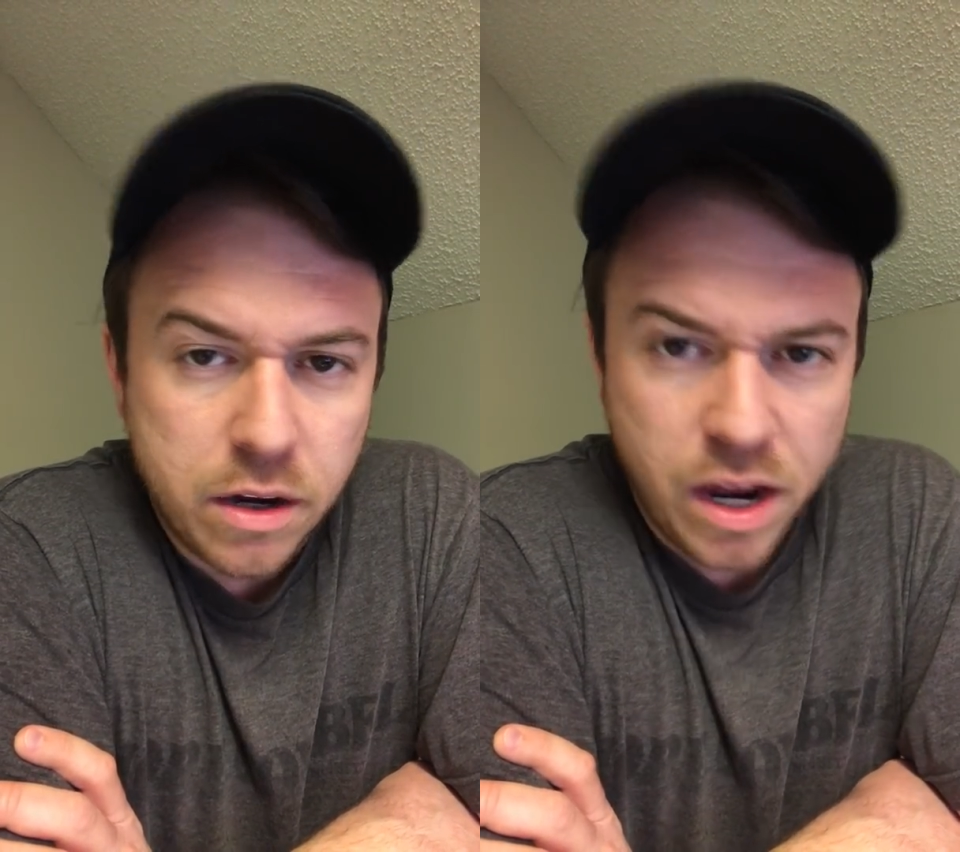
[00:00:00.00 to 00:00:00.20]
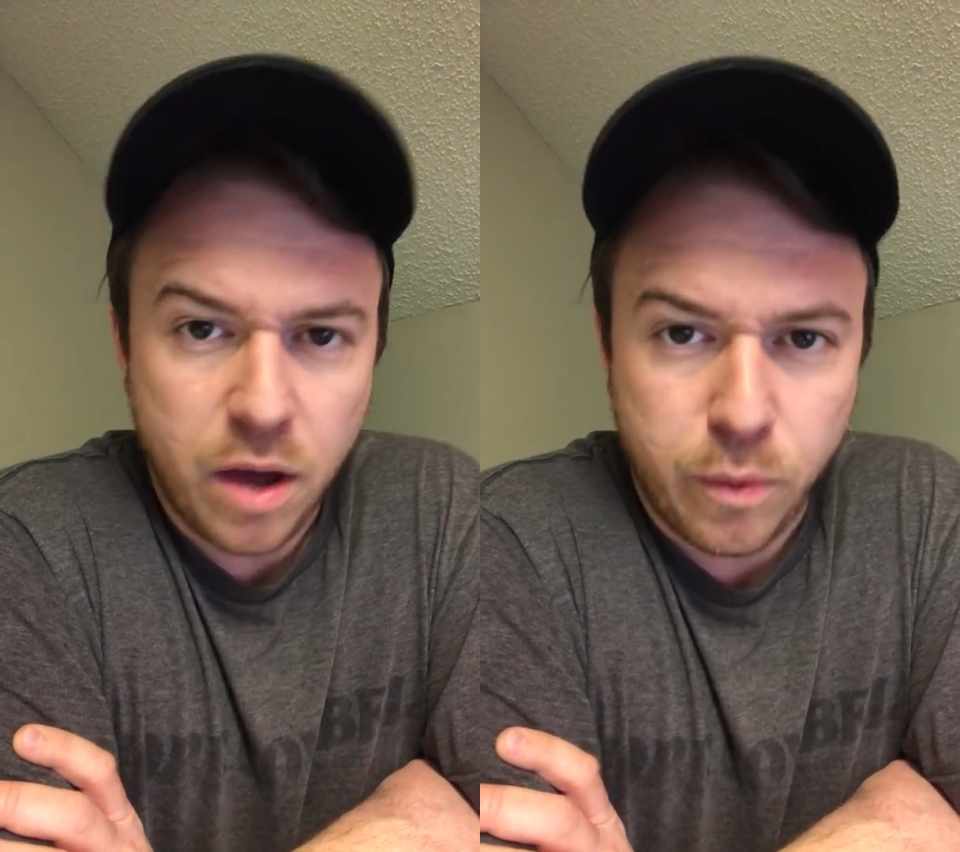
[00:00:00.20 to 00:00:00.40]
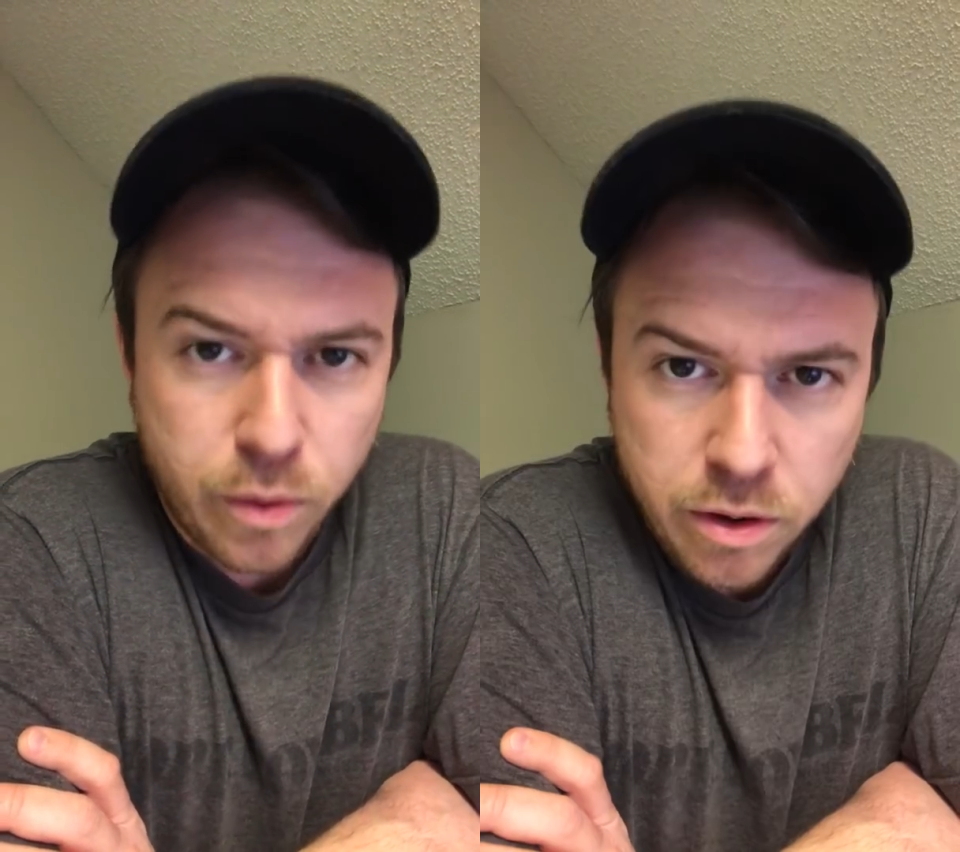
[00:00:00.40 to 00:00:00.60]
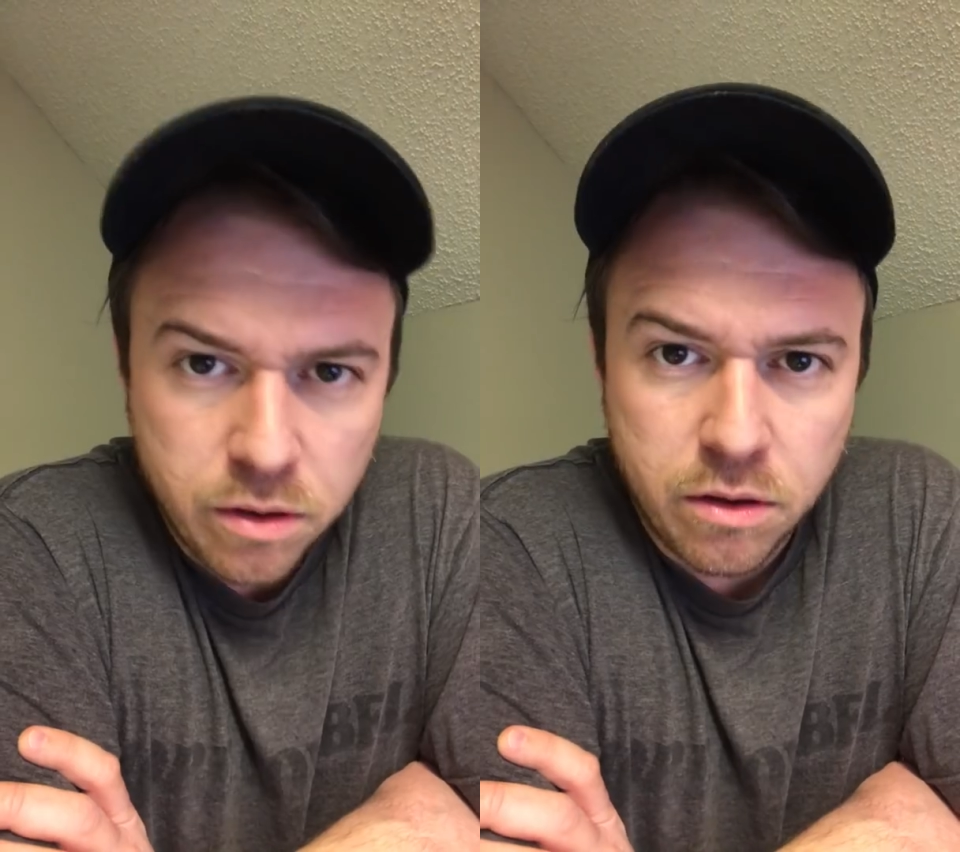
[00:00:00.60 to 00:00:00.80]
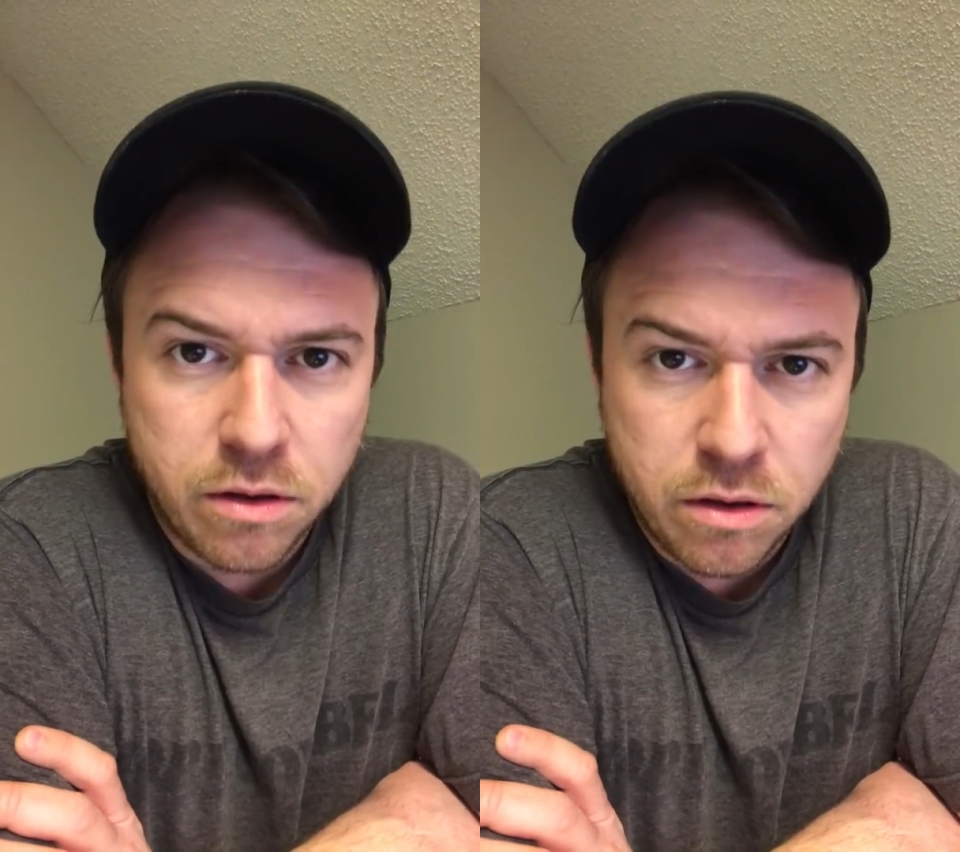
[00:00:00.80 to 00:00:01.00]
No.
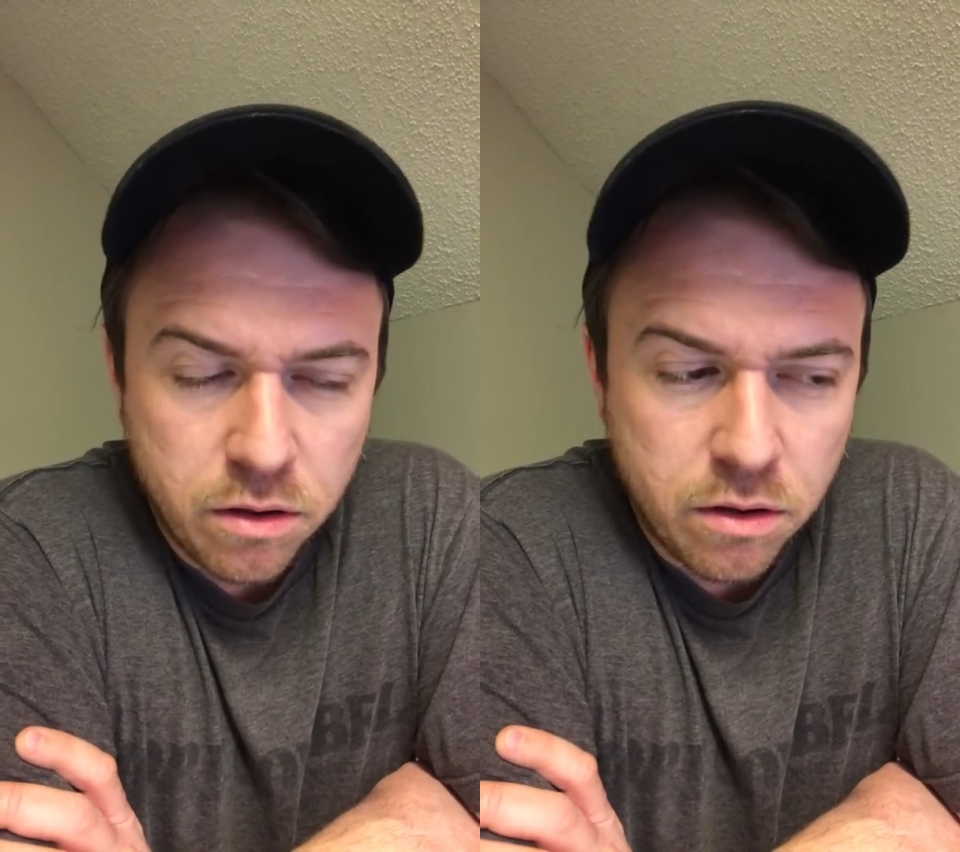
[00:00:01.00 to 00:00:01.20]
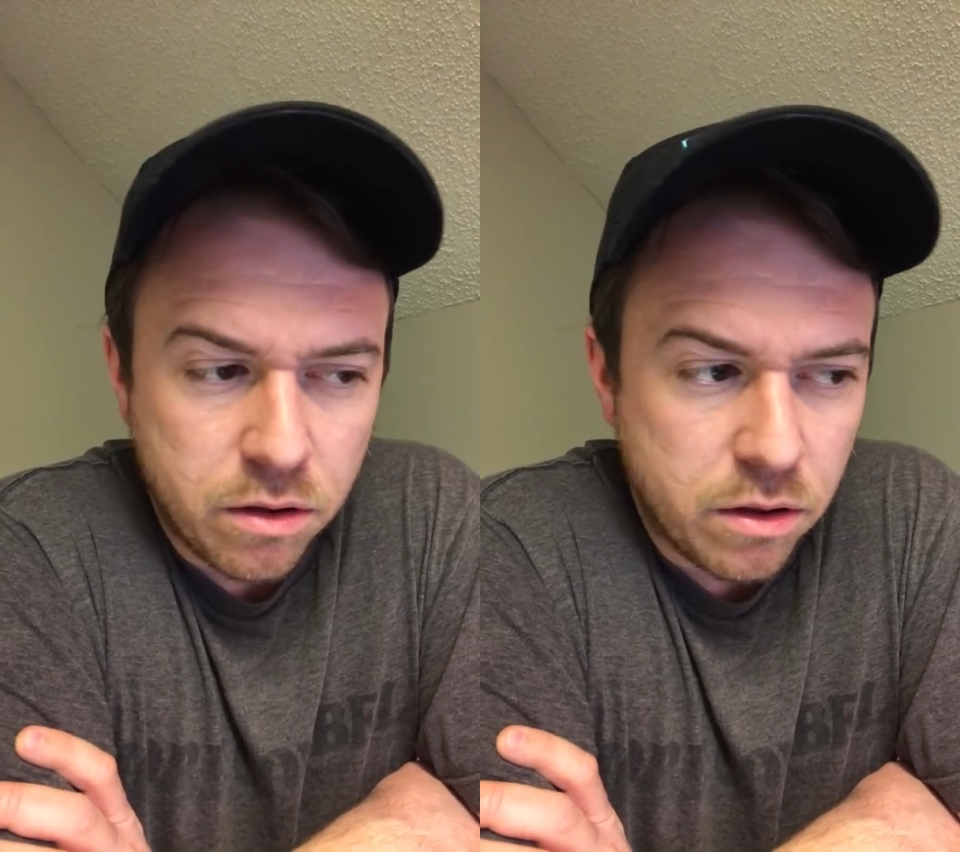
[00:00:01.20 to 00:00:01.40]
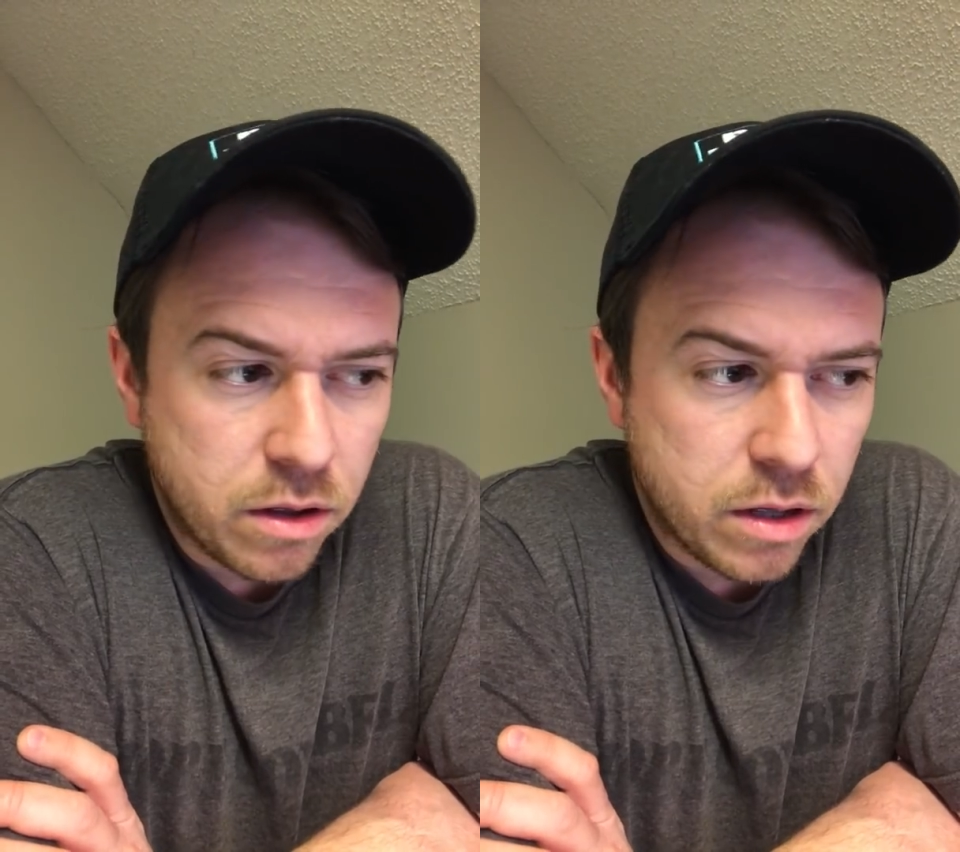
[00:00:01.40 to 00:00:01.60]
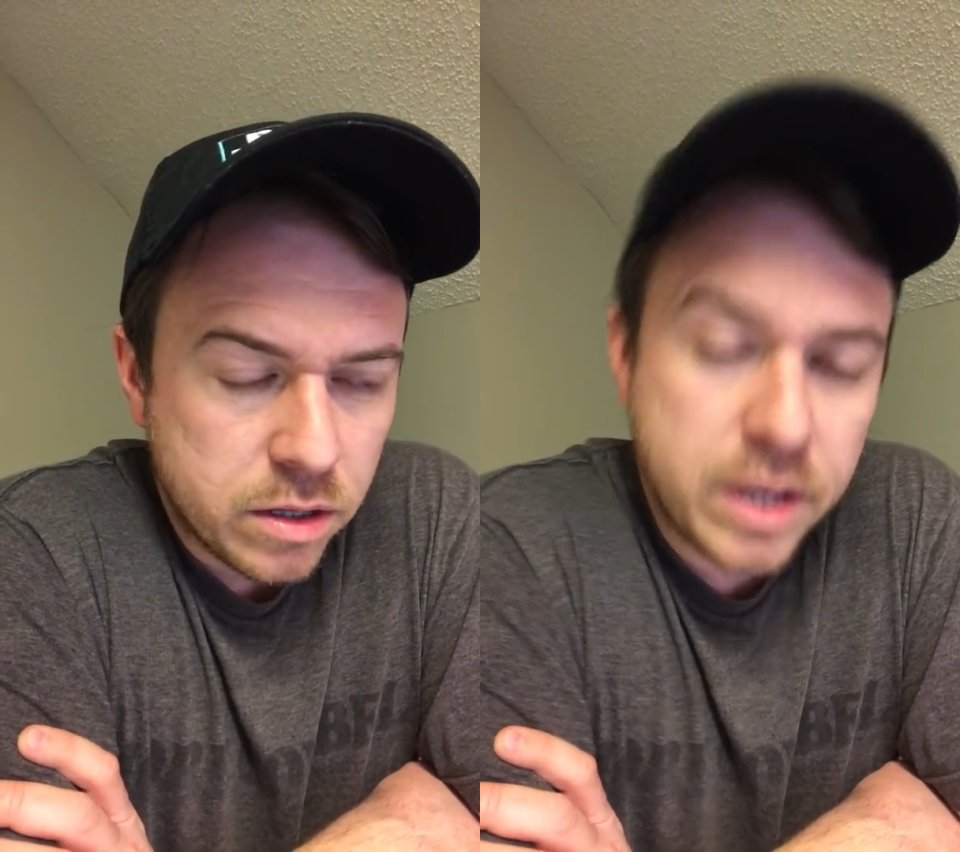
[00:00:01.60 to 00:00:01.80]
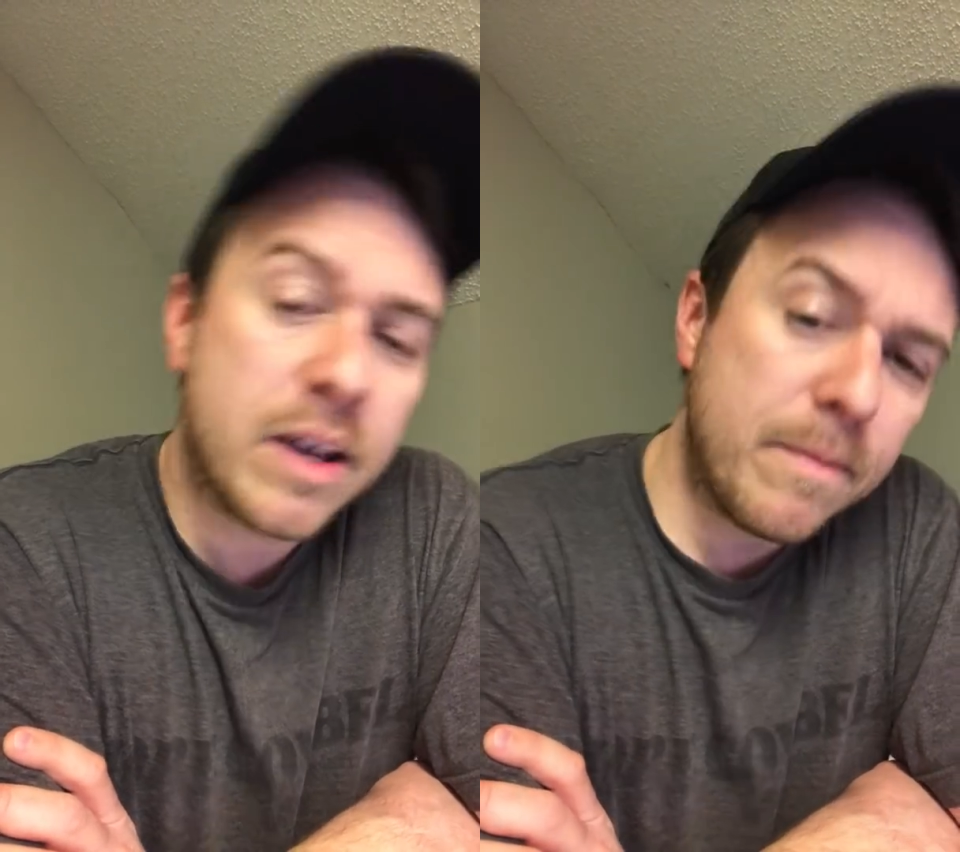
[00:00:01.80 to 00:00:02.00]
Then